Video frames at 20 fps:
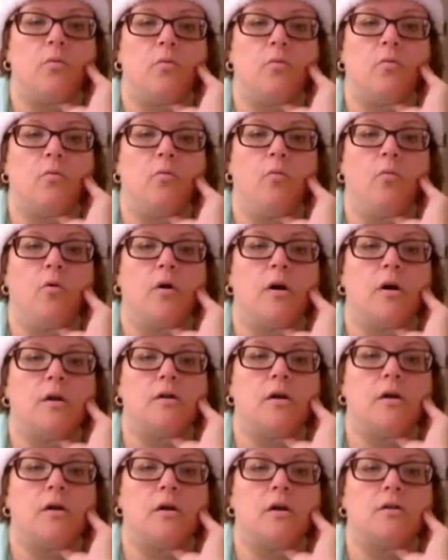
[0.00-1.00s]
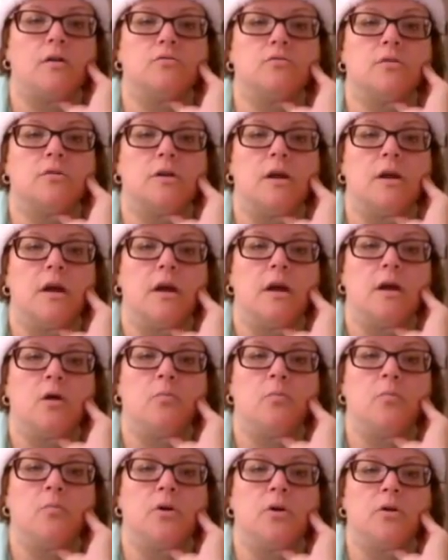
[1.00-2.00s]
100
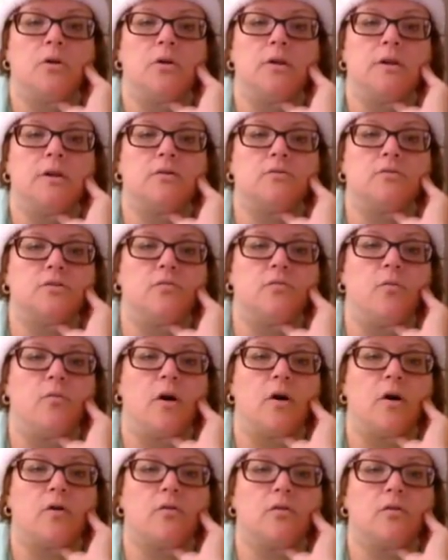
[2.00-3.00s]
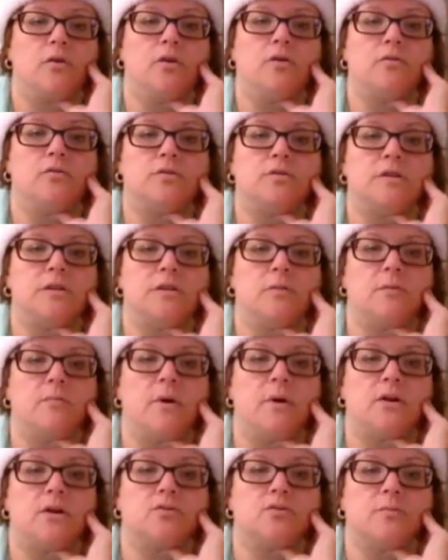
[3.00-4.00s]
milliliters of water using the
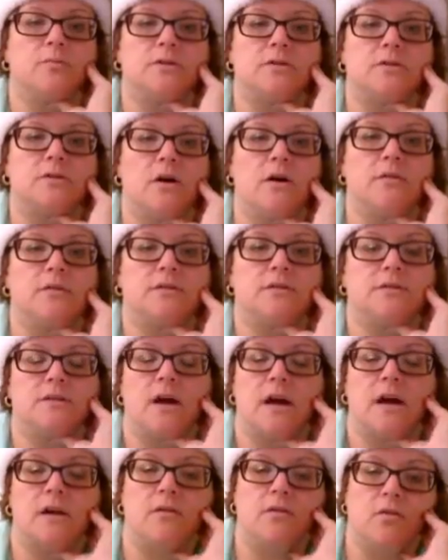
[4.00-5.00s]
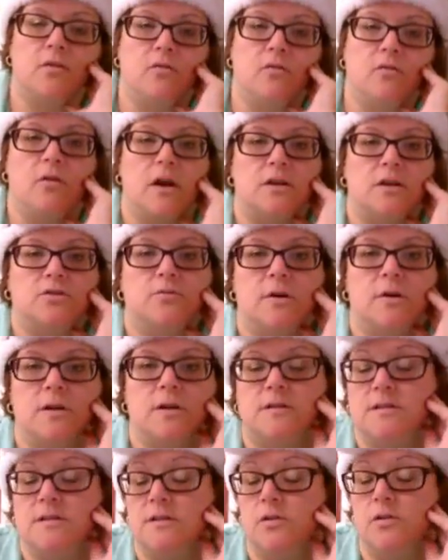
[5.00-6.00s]
measurements on the side of the
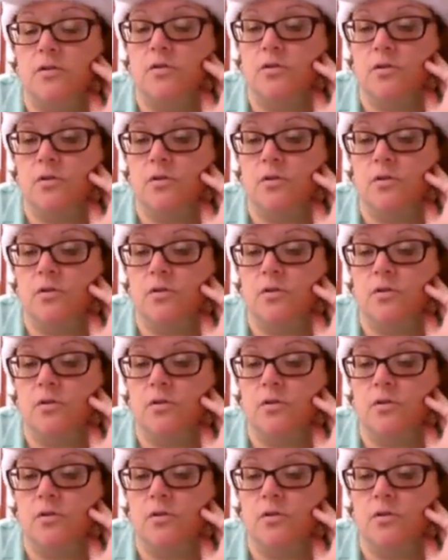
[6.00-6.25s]
graduated cylinder.